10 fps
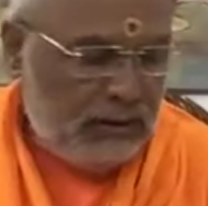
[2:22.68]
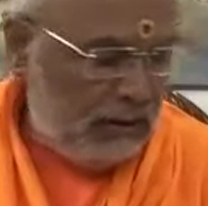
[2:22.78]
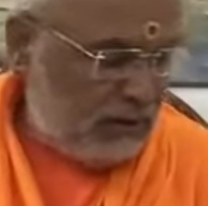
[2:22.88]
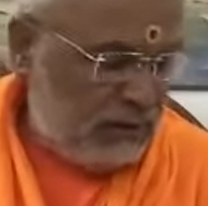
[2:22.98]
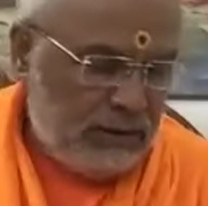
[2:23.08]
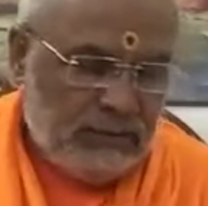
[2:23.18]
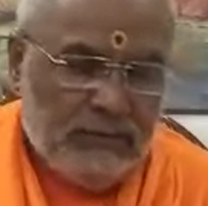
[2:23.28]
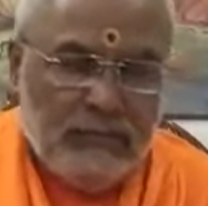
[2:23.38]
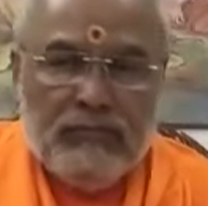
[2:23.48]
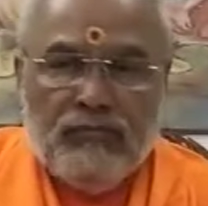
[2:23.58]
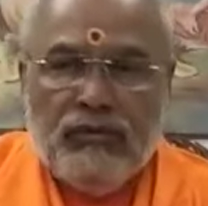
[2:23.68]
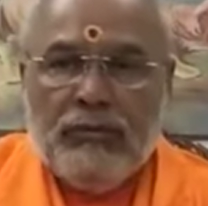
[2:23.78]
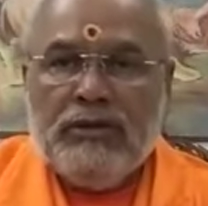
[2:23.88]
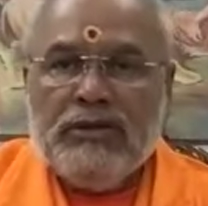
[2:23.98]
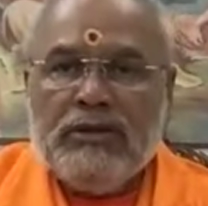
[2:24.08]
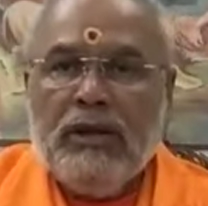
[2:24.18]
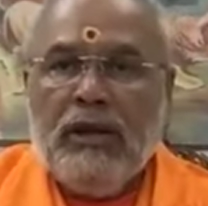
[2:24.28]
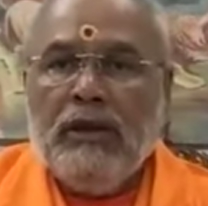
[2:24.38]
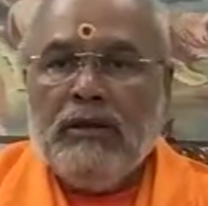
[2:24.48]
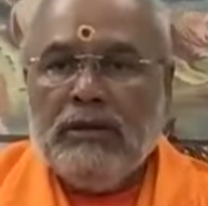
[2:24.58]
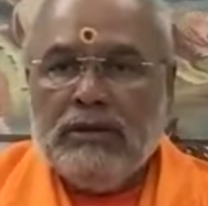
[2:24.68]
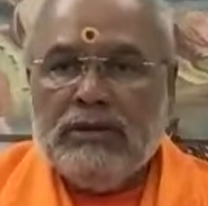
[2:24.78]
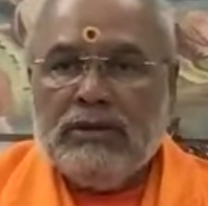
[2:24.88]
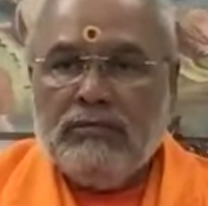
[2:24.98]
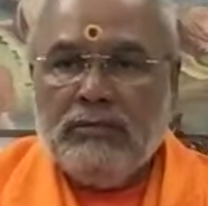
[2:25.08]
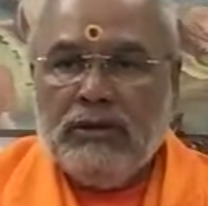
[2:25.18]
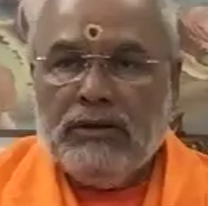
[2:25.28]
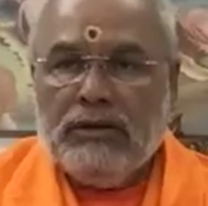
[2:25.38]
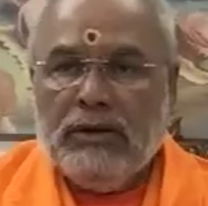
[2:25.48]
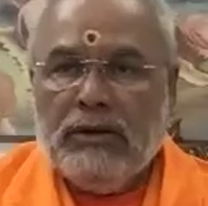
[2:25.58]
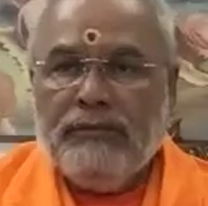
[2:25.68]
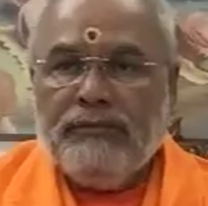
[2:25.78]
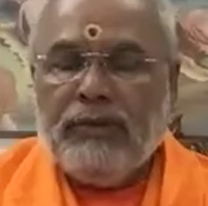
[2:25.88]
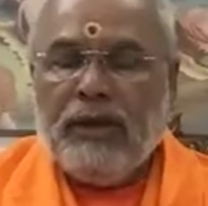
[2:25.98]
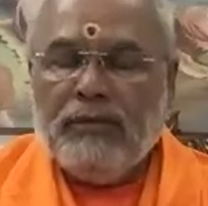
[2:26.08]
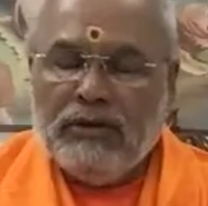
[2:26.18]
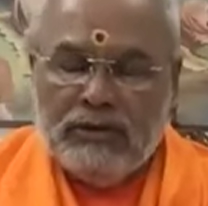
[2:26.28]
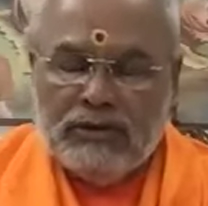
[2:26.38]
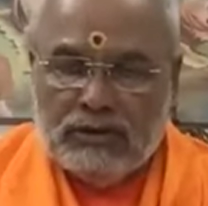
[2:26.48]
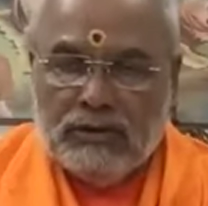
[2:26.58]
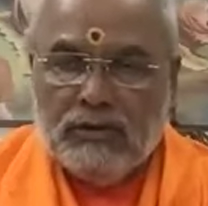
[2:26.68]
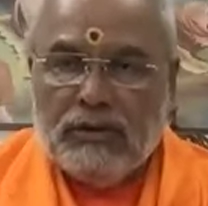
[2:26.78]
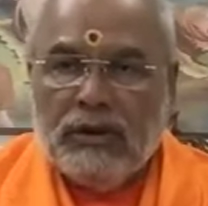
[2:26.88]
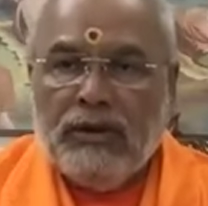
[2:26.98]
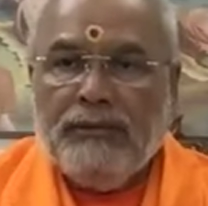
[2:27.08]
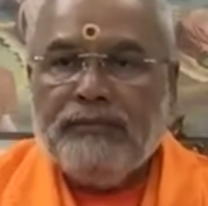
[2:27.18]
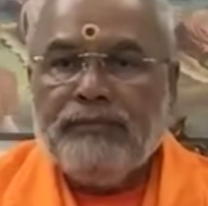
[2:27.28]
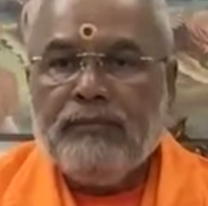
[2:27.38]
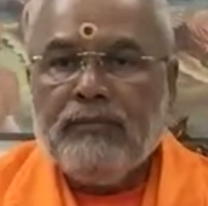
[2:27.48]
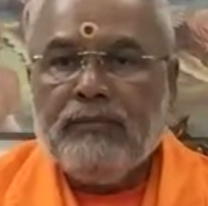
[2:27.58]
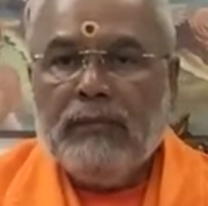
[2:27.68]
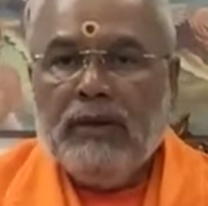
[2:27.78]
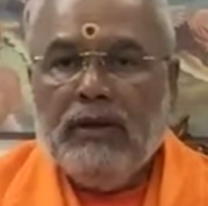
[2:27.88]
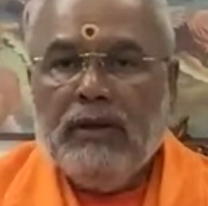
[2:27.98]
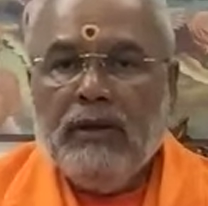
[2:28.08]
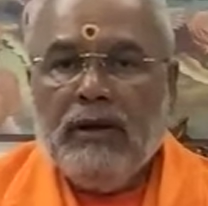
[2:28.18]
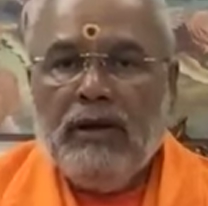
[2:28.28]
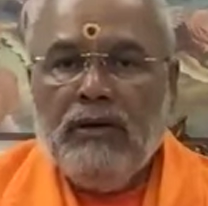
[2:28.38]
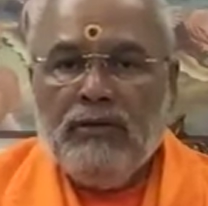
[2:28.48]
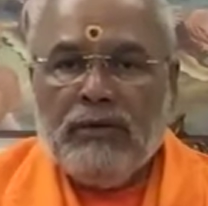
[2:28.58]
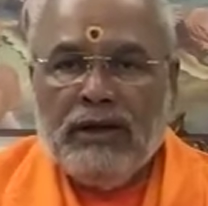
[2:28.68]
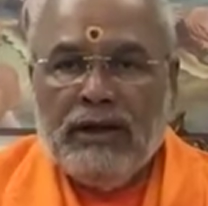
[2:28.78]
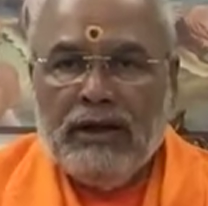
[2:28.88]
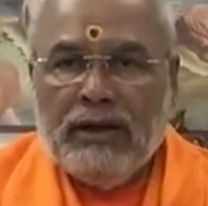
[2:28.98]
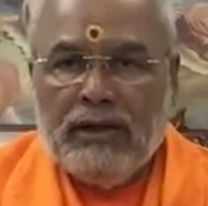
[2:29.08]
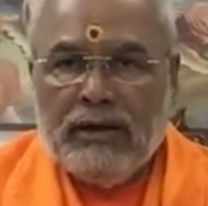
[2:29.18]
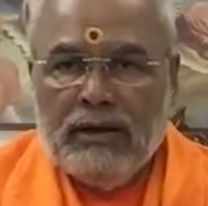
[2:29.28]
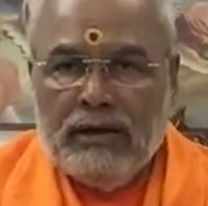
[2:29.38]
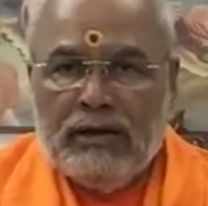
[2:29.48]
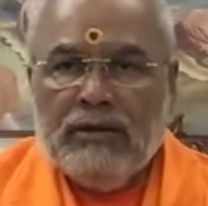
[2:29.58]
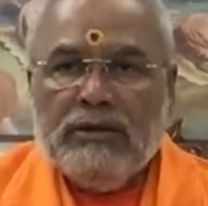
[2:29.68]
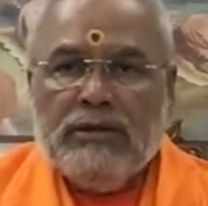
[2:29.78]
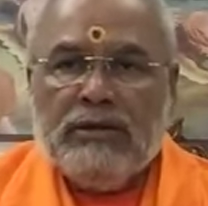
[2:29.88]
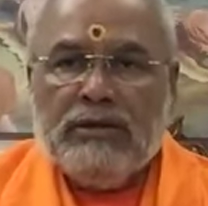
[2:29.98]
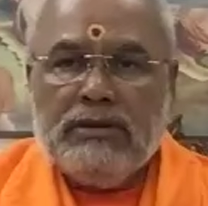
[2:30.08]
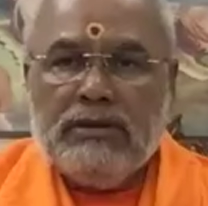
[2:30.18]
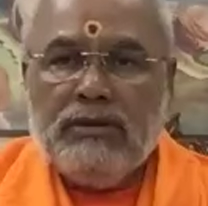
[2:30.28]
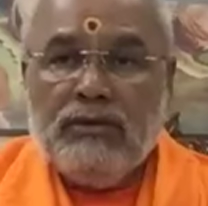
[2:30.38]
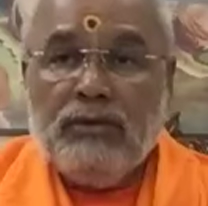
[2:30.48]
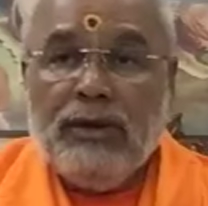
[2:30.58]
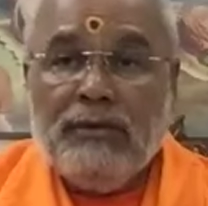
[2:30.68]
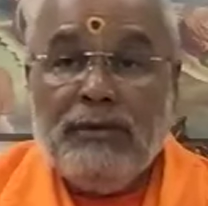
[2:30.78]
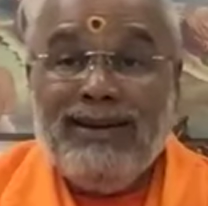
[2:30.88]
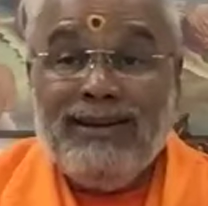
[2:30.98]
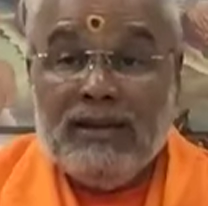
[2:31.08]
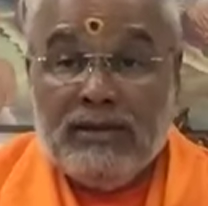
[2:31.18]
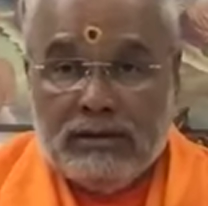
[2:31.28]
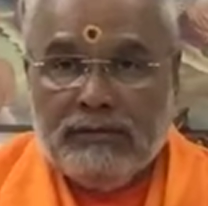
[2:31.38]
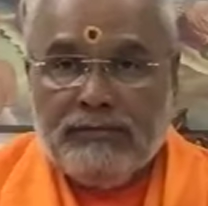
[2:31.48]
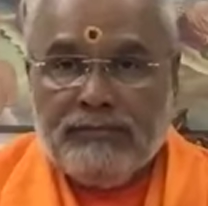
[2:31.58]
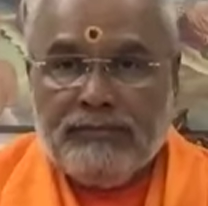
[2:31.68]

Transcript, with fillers: Last time we were seeing this mantra, I mean this shloka, how rare it is to have a teacher